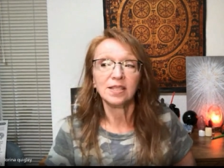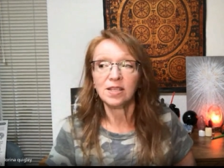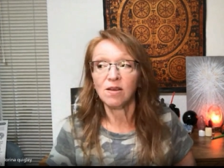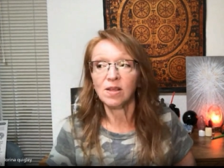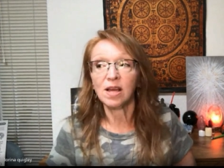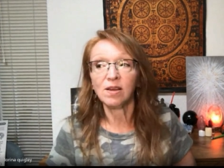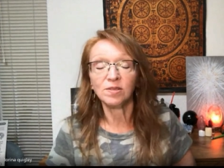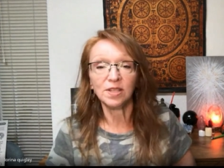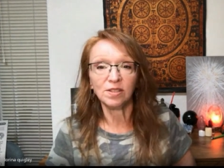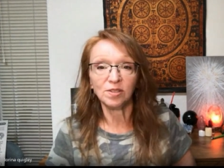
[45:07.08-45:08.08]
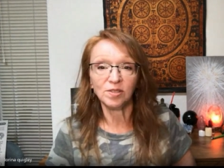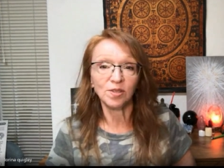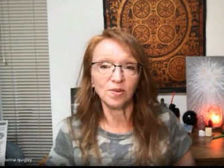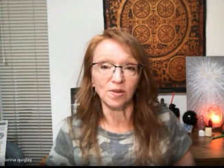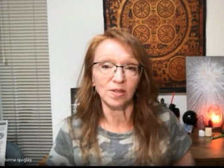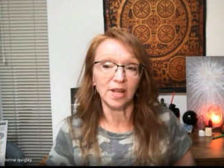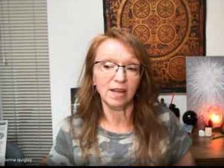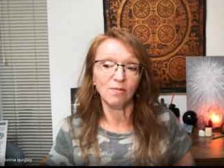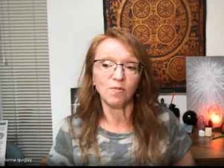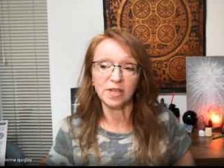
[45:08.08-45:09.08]
So that goes into soul.
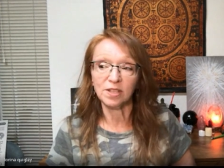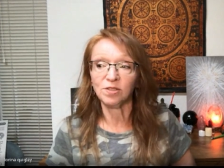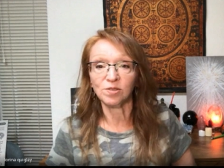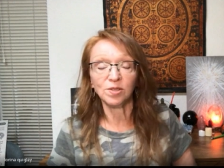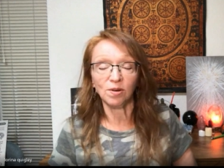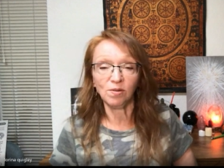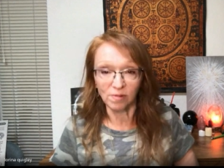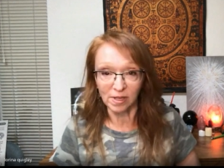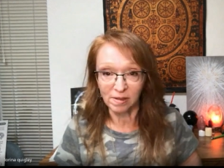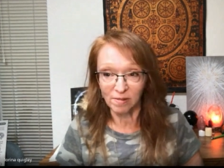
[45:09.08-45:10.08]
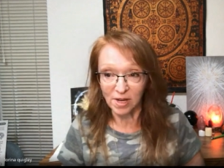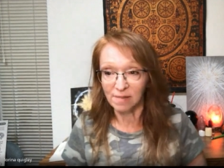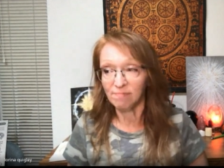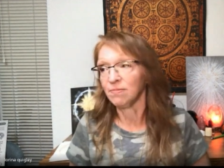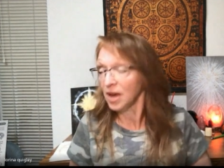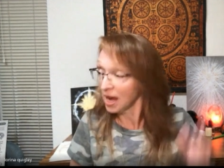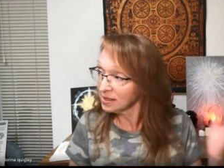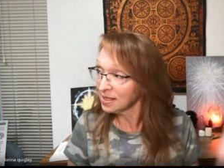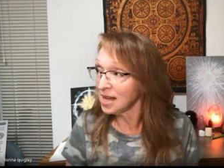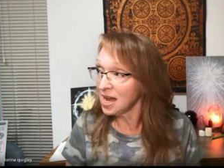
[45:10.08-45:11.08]
Like, what does your soul really want? Back
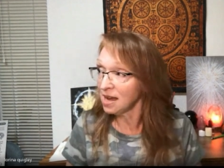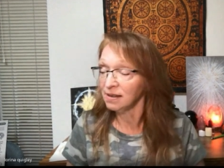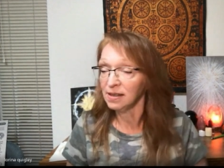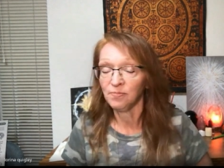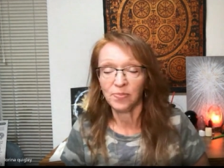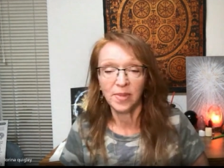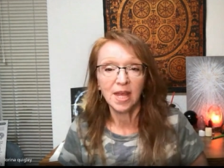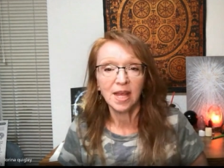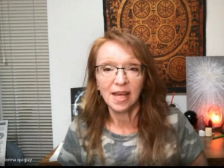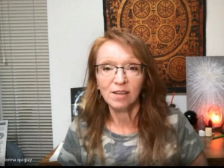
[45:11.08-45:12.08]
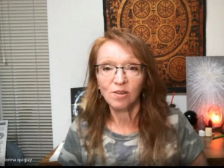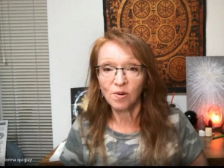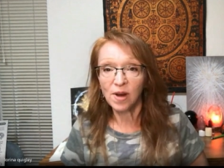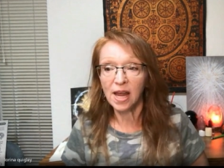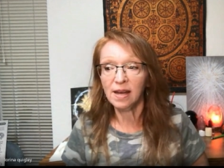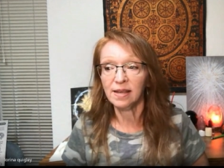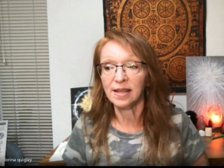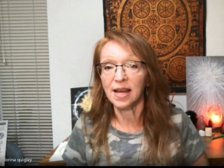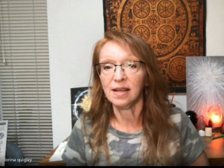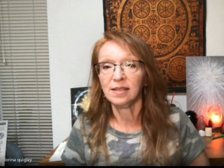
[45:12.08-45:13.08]
to that. And creating
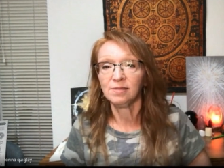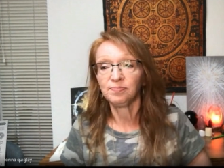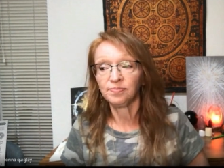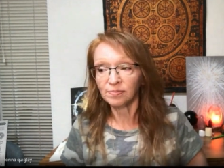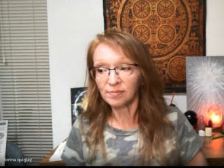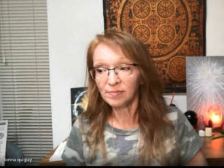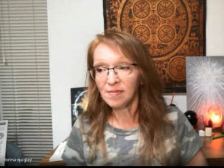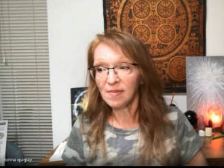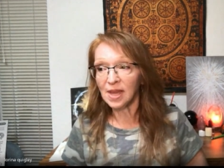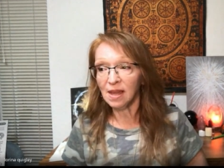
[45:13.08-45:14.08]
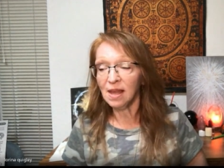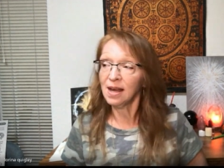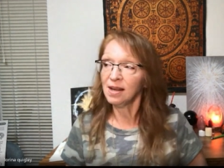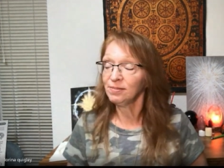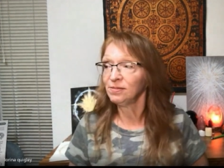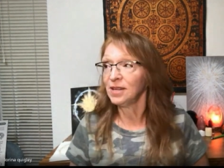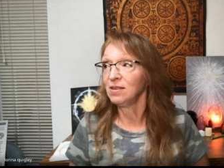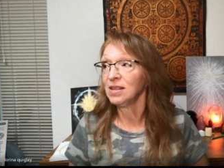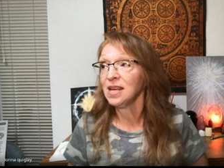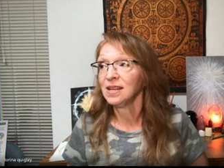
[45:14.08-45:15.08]
that. Yeah.
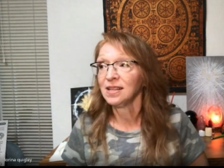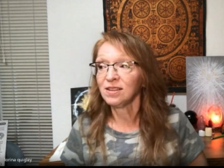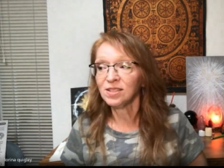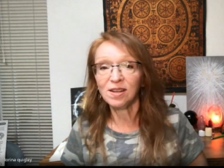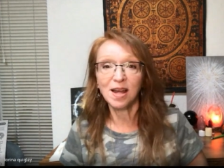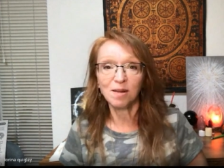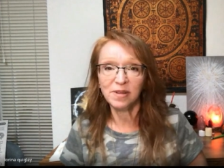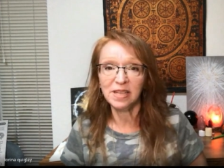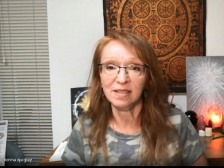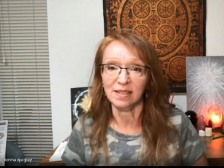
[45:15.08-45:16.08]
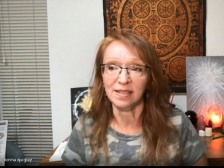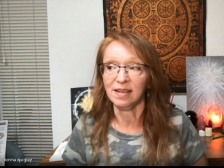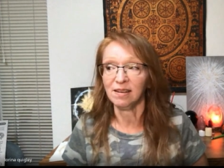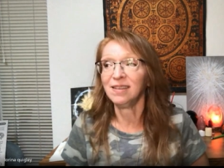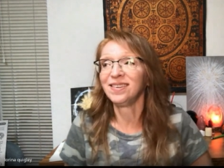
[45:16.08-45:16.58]
Wow. There's a lot of pieces here.